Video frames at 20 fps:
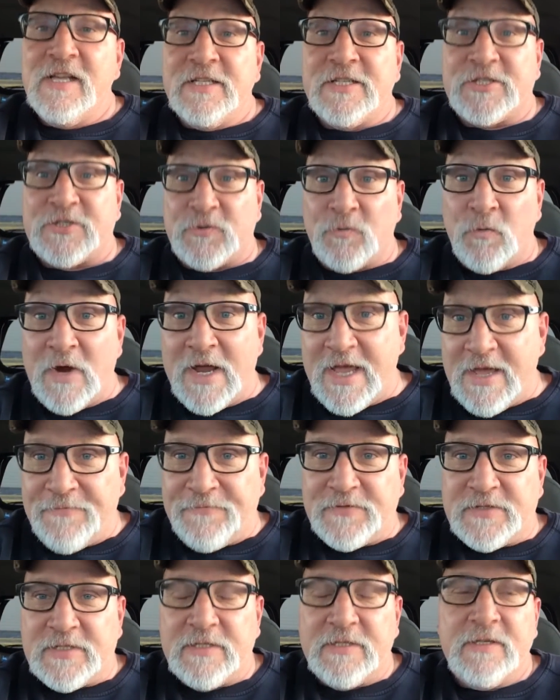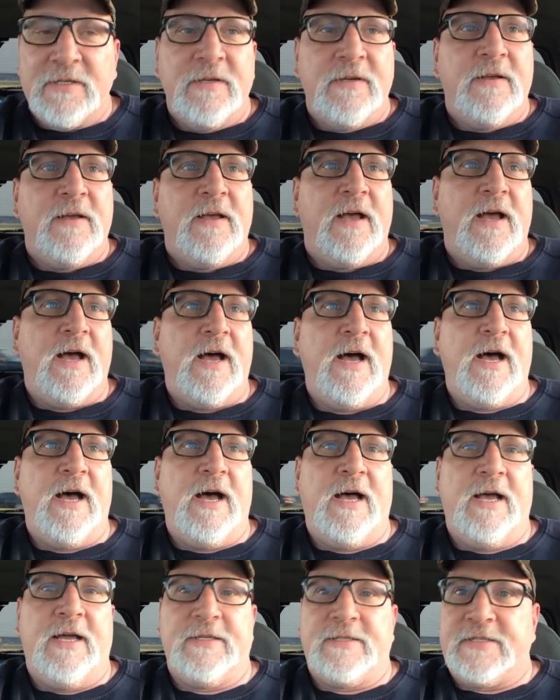Swift,
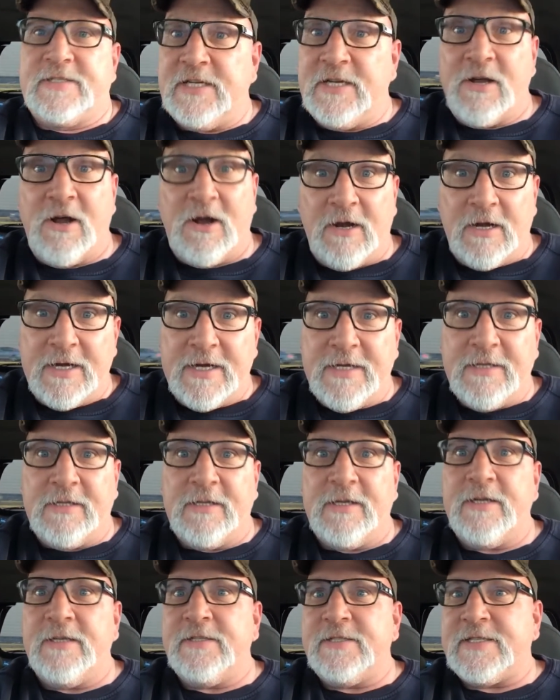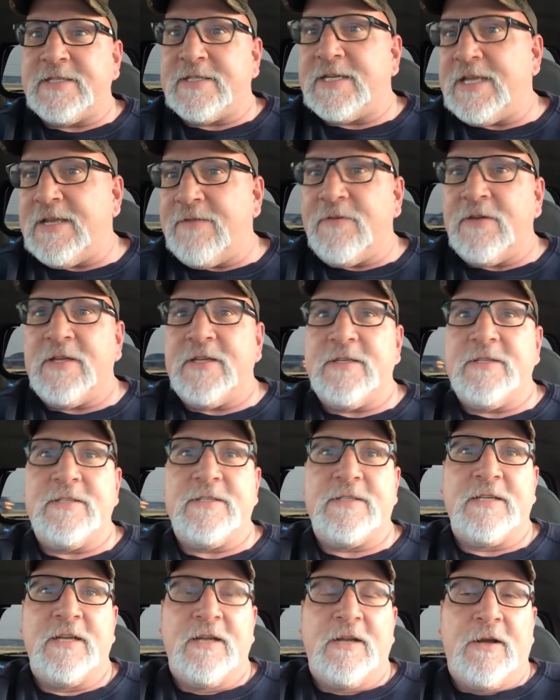Uh, C R England,
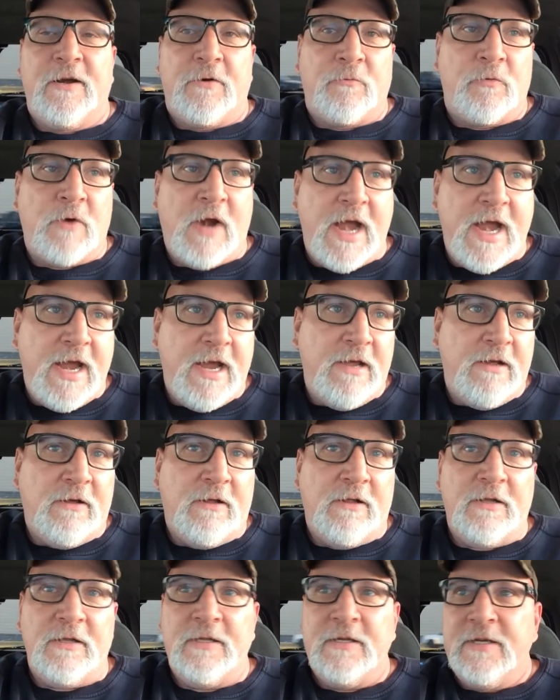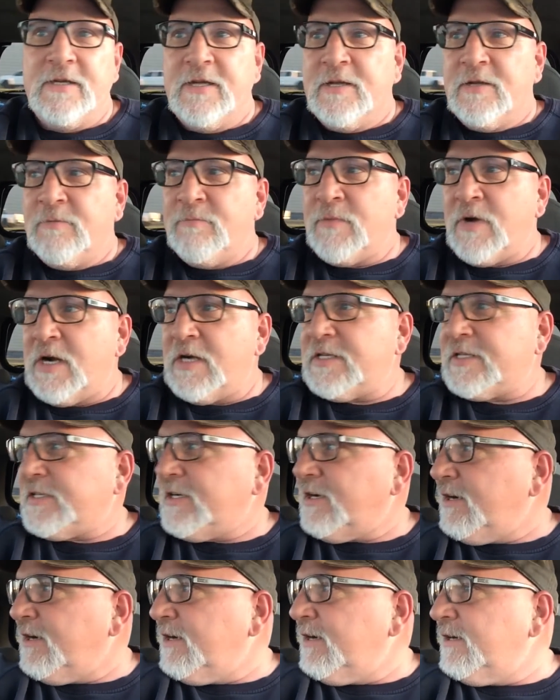Stevens, Rail,
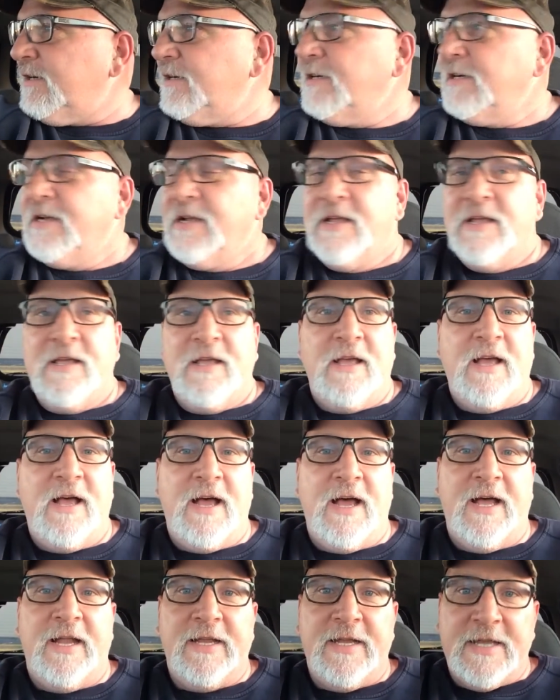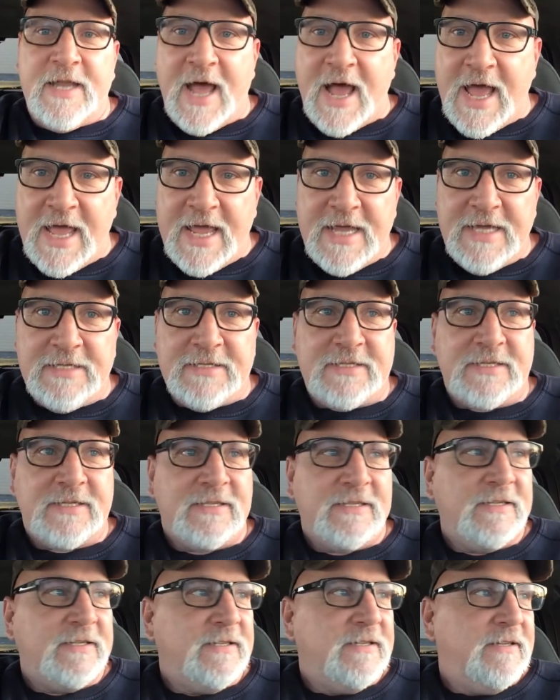Mercer, uh,
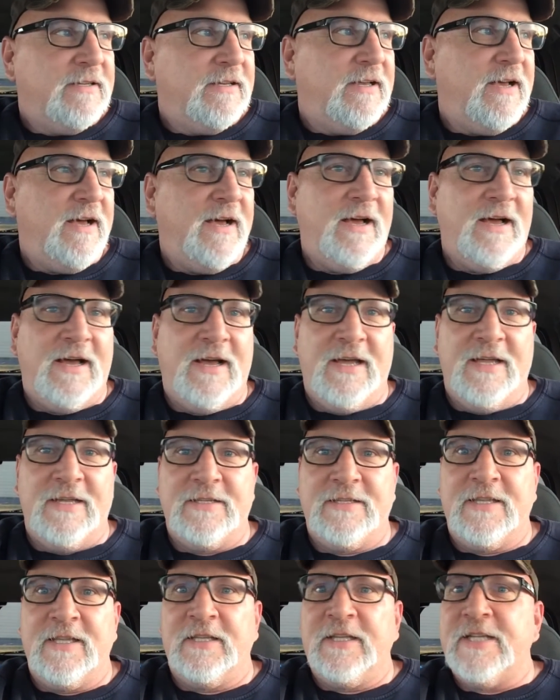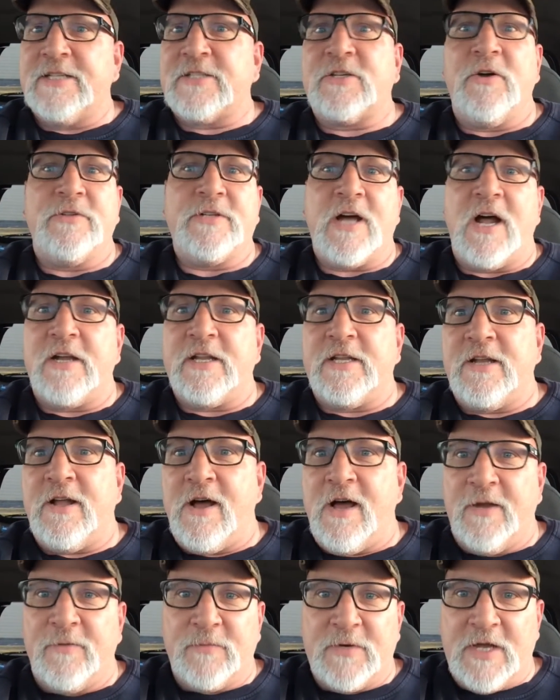Knight, uh, the list goes on and
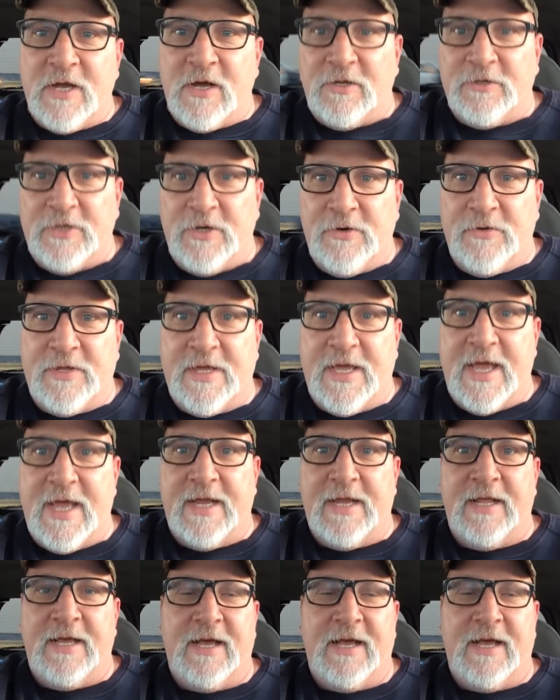on. We all know that.